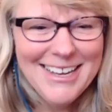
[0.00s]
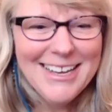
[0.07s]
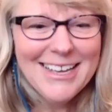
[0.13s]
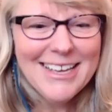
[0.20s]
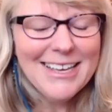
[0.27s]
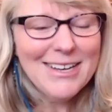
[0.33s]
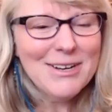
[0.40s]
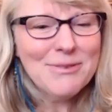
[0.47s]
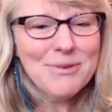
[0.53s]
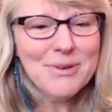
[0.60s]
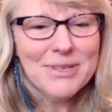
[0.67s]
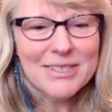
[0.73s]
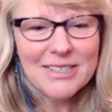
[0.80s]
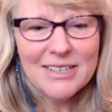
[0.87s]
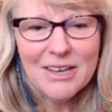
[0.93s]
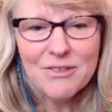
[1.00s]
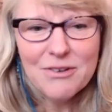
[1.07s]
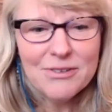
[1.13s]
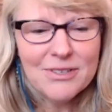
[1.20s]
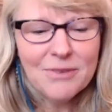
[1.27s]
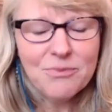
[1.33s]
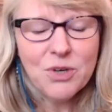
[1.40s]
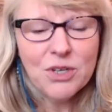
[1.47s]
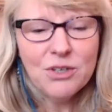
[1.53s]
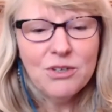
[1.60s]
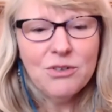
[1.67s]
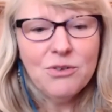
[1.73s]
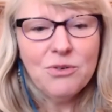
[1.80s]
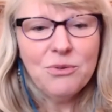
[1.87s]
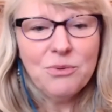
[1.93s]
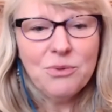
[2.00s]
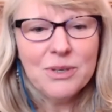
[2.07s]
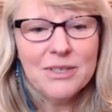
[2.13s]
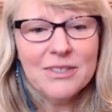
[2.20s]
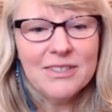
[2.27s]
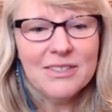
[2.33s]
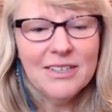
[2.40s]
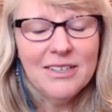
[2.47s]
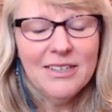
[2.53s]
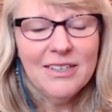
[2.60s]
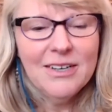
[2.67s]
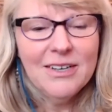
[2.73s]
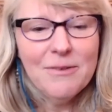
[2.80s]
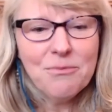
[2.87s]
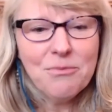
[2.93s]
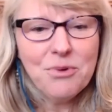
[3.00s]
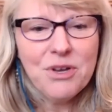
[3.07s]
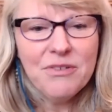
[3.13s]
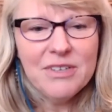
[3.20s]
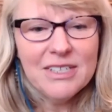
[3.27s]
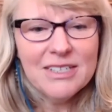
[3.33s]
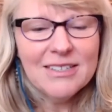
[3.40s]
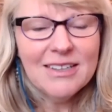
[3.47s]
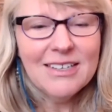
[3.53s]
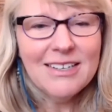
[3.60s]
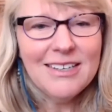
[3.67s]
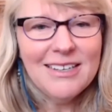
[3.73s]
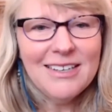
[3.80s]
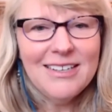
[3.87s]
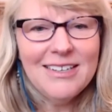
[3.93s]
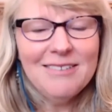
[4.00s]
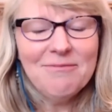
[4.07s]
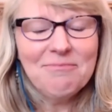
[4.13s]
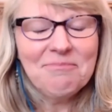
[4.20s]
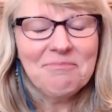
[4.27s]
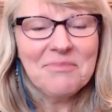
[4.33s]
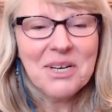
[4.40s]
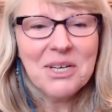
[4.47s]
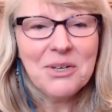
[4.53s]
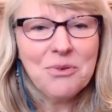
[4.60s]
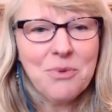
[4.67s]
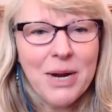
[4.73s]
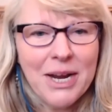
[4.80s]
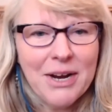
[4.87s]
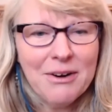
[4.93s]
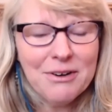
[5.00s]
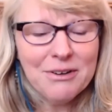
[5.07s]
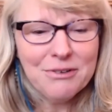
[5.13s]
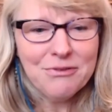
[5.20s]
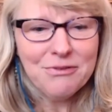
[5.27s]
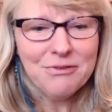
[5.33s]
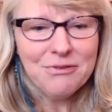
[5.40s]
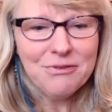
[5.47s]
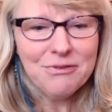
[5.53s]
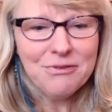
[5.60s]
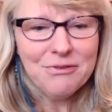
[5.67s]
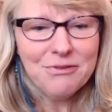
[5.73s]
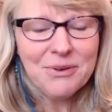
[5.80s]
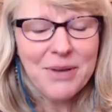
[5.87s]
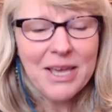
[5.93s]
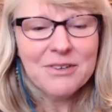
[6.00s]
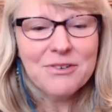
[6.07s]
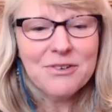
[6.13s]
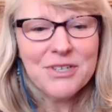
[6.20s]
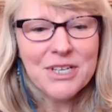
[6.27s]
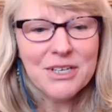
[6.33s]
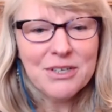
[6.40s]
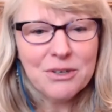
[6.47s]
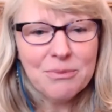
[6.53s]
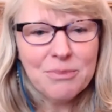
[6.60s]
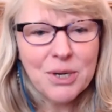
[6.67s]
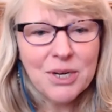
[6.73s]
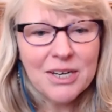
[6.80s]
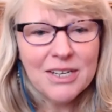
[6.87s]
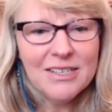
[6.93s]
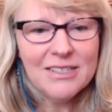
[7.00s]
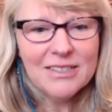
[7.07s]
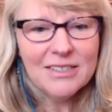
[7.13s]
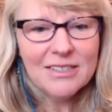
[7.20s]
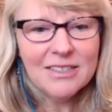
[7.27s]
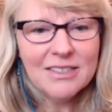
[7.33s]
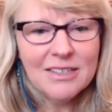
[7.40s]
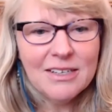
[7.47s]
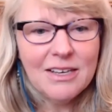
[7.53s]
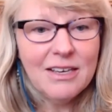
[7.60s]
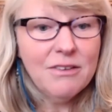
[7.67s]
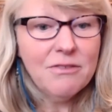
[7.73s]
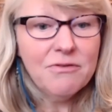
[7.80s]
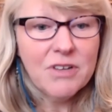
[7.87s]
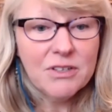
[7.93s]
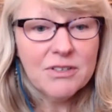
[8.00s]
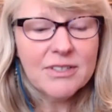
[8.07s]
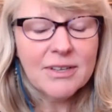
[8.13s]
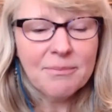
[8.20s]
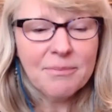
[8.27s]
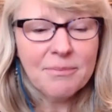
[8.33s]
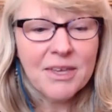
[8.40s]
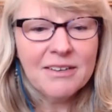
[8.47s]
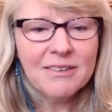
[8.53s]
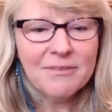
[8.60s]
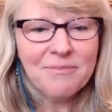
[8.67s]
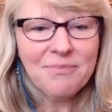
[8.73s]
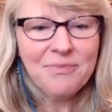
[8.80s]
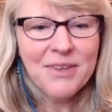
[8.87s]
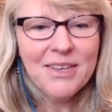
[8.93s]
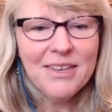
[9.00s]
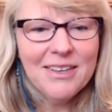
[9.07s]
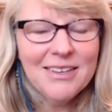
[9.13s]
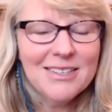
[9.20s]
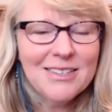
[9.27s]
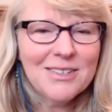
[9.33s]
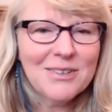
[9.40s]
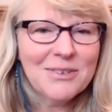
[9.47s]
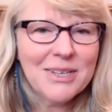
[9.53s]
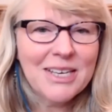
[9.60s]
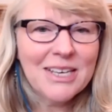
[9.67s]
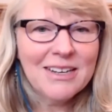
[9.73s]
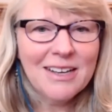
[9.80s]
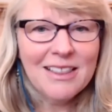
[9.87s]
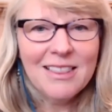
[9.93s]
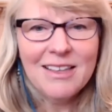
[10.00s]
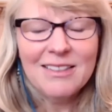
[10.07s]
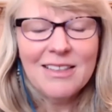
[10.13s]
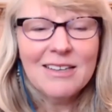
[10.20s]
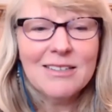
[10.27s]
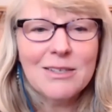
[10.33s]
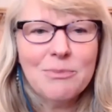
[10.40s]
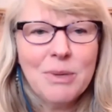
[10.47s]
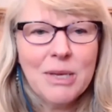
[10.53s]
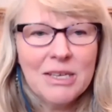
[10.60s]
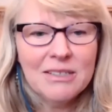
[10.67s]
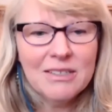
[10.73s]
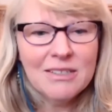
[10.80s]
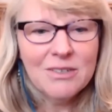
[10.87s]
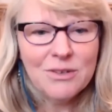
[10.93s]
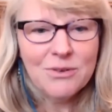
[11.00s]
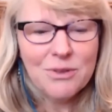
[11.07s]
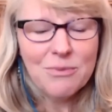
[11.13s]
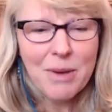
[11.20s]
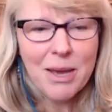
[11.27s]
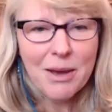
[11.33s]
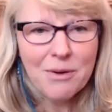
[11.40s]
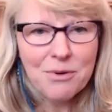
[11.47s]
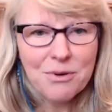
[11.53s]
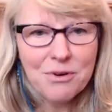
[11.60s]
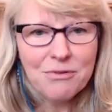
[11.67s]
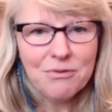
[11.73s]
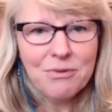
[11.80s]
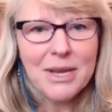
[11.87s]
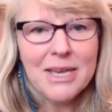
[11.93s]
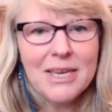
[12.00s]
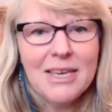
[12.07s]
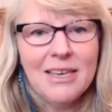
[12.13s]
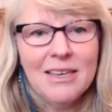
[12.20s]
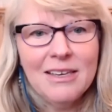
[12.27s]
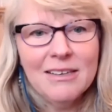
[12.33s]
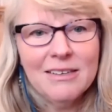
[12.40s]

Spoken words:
here was another someone who was previously unaware of, energy in our bodies, and he felt something. So again, I think that speaks to the power of Reiki